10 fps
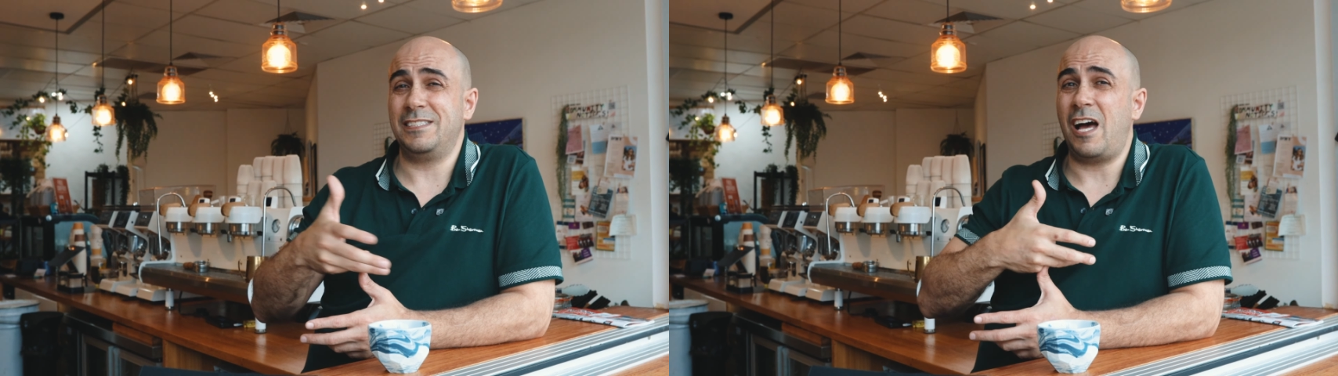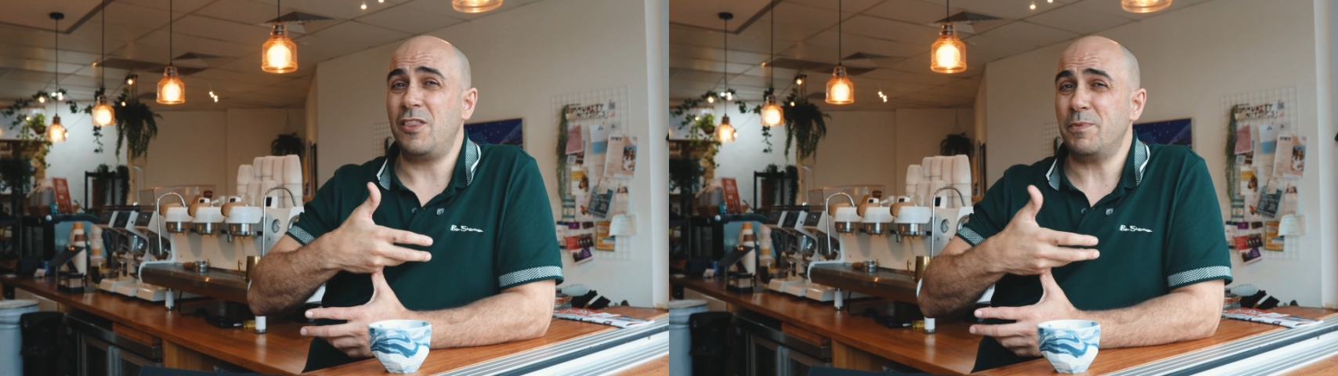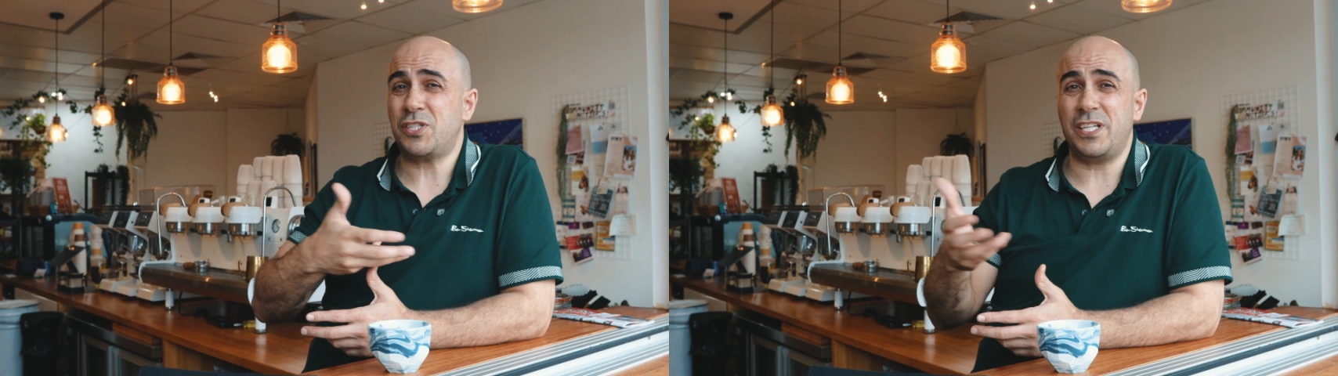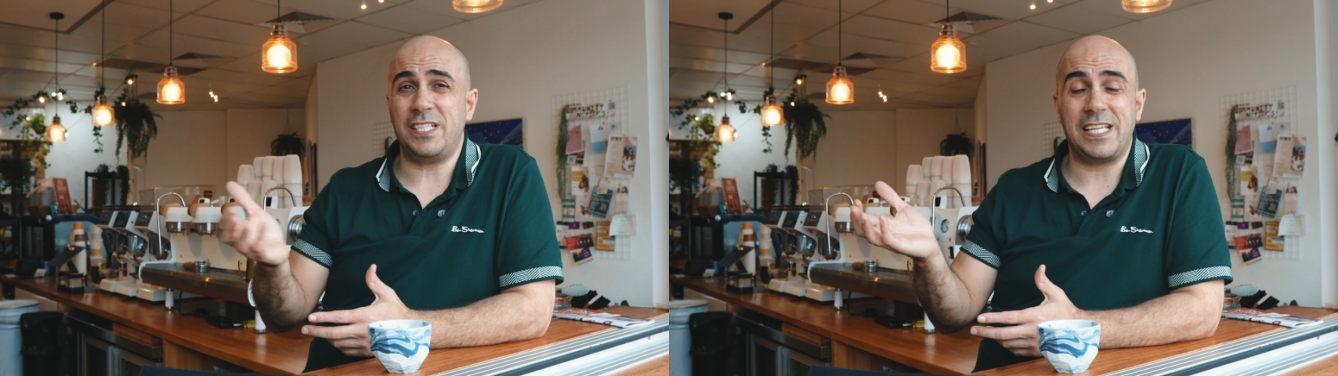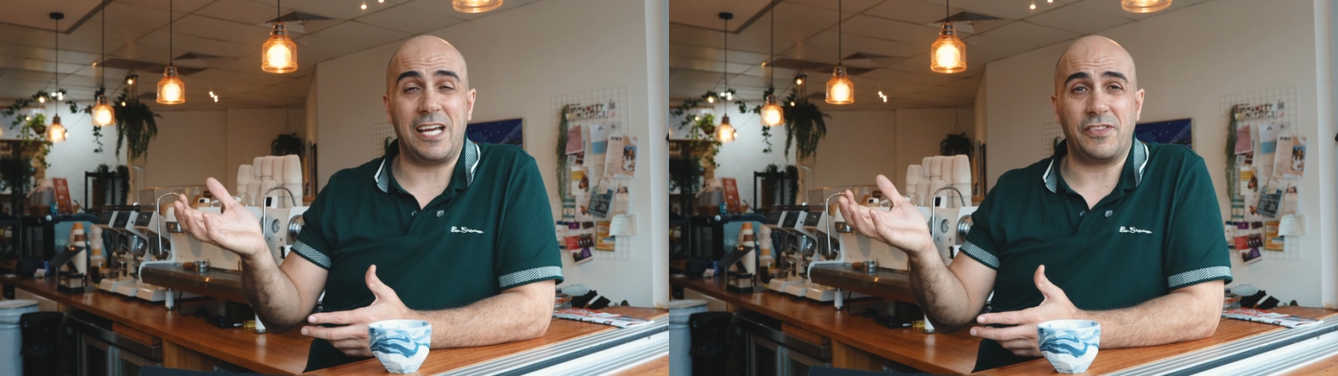other
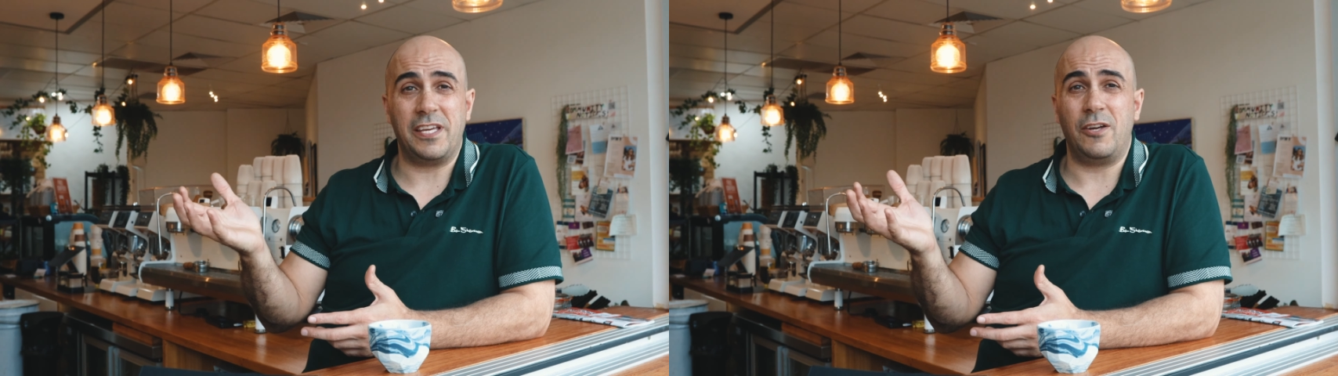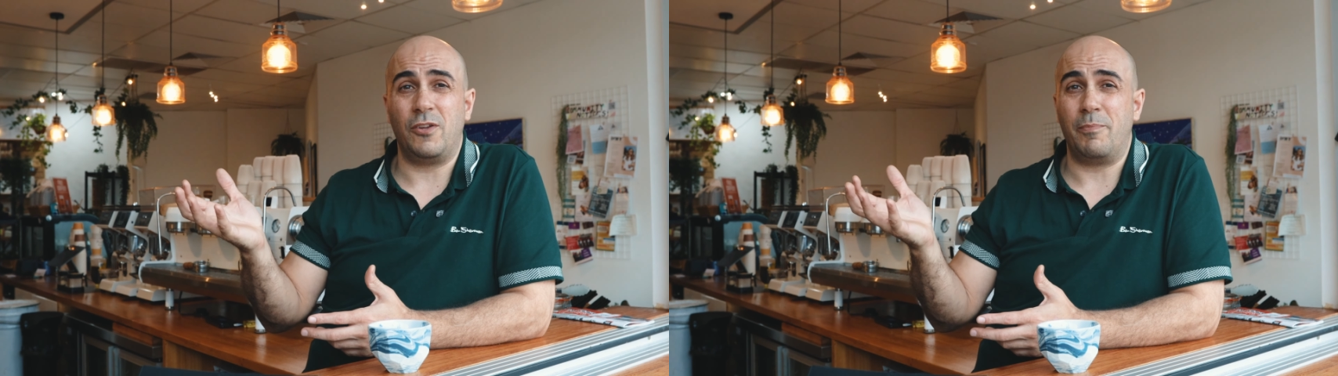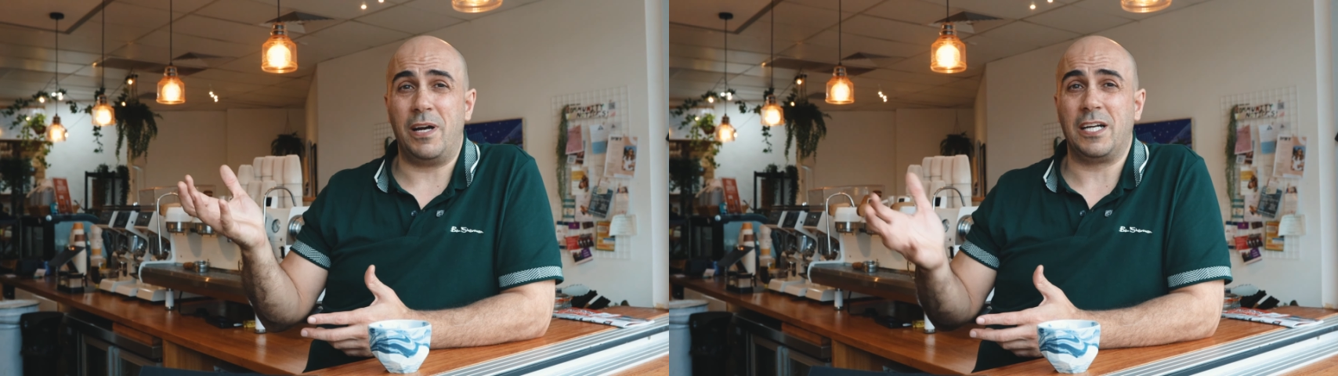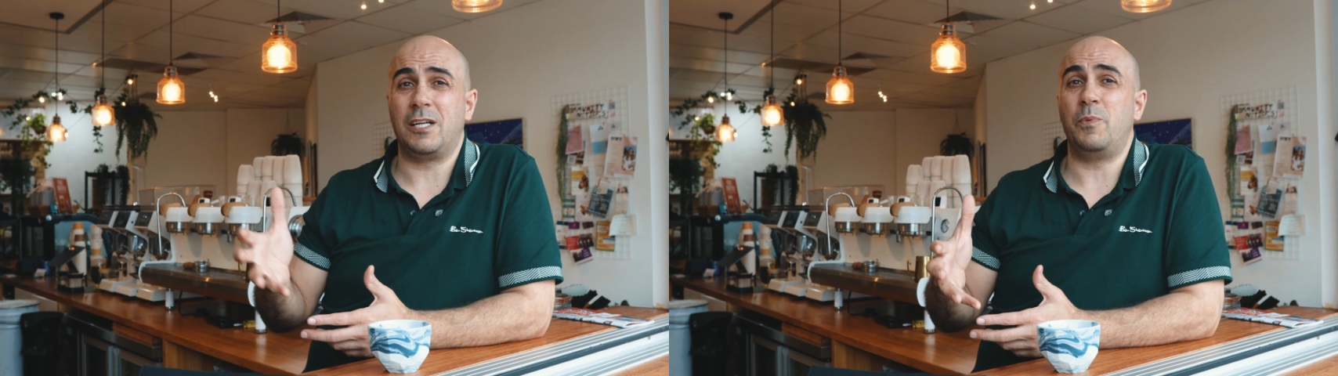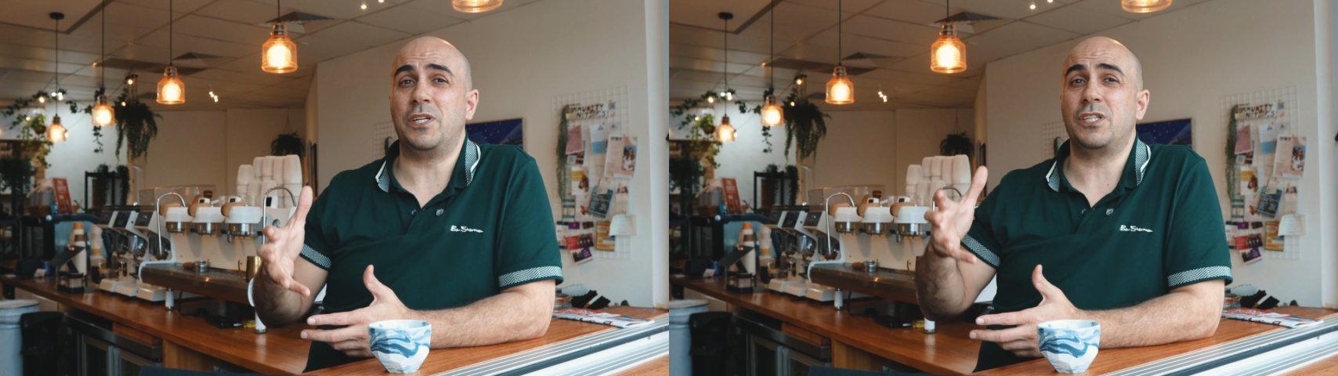machines out there on the
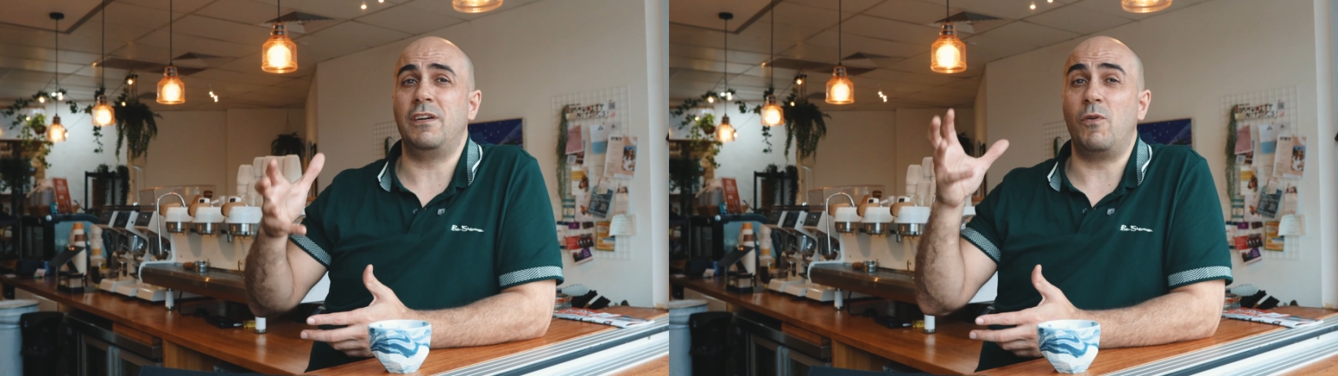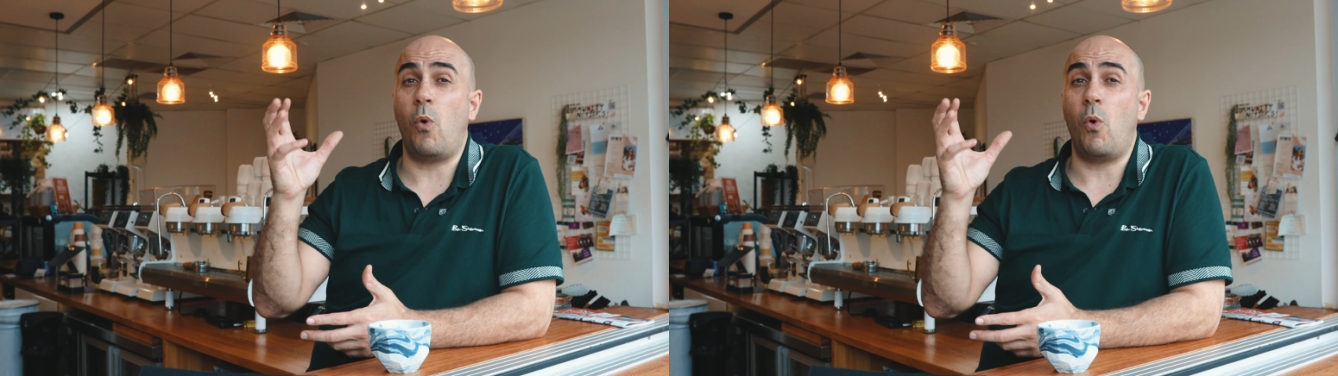market which have